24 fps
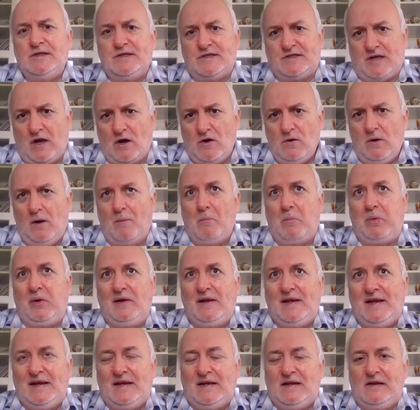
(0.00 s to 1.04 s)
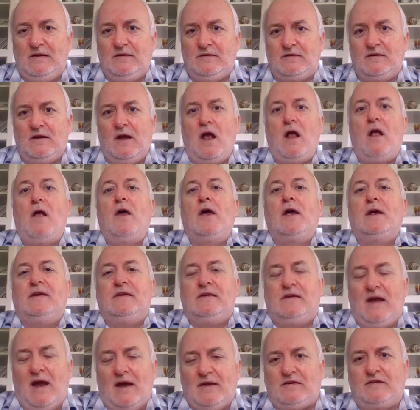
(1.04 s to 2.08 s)
So please,
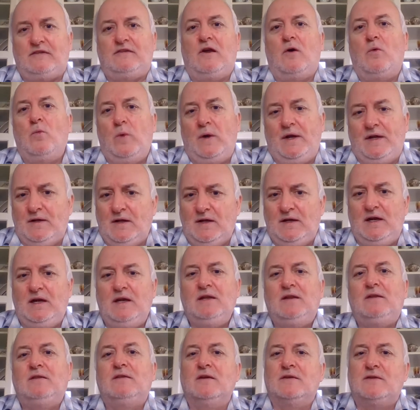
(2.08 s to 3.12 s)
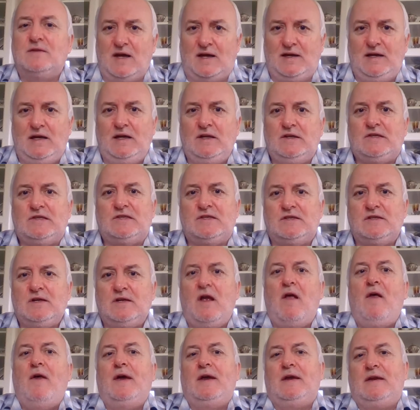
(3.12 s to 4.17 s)
yes, we need the dates.
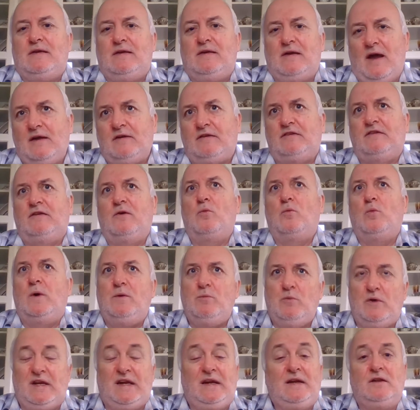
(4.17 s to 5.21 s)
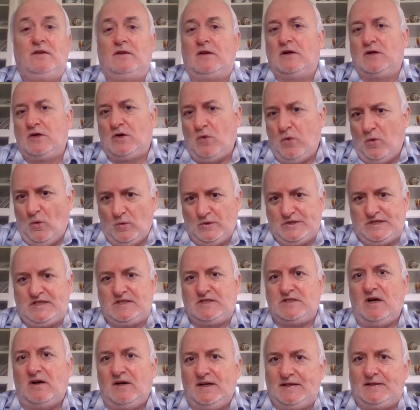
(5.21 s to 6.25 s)
Yes, we need the course
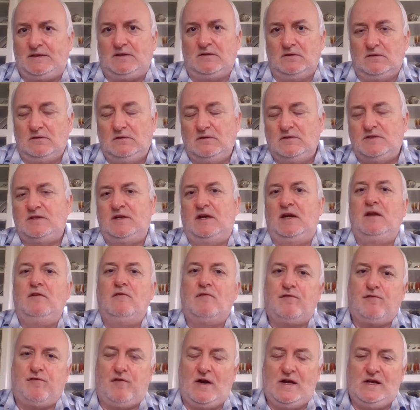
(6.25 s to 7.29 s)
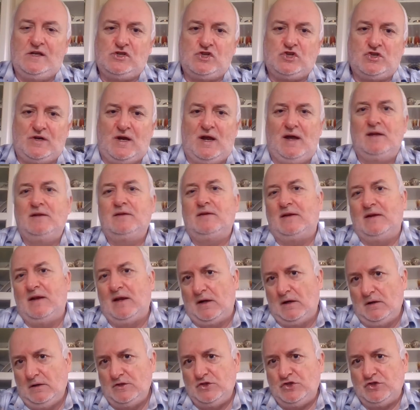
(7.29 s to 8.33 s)
titles in French and in
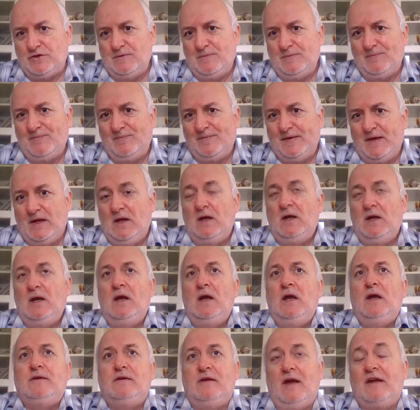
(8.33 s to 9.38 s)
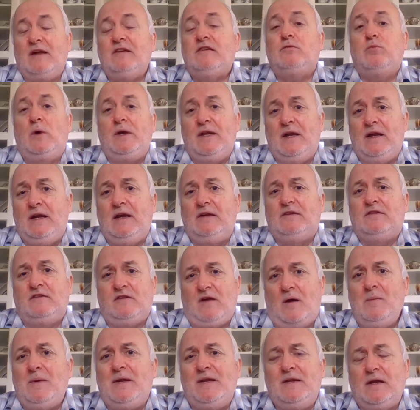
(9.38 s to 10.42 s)
English. Yes, we need
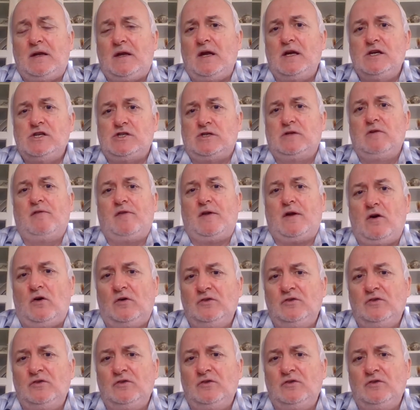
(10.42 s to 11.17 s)
some indication of the